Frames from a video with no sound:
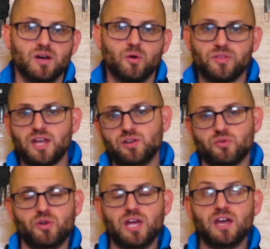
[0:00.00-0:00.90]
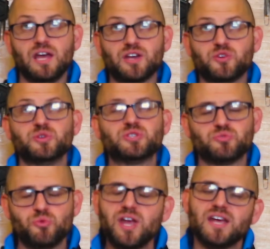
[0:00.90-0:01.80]
or that
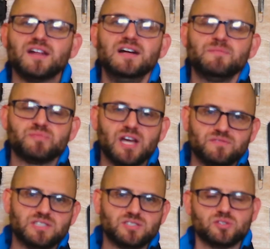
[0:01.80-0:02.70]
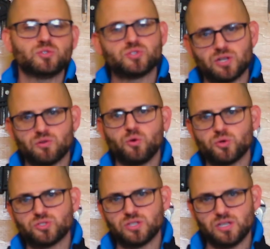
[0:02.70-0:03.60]
increased rate of dissolution, and of
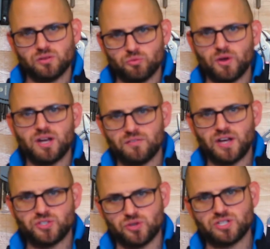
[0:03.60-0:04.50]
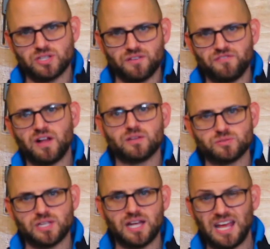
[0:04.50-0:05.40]
course the rate of hydration that
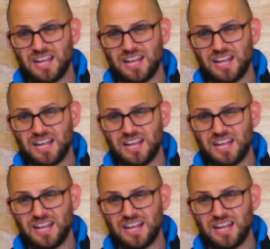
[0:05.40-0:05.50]
follows that.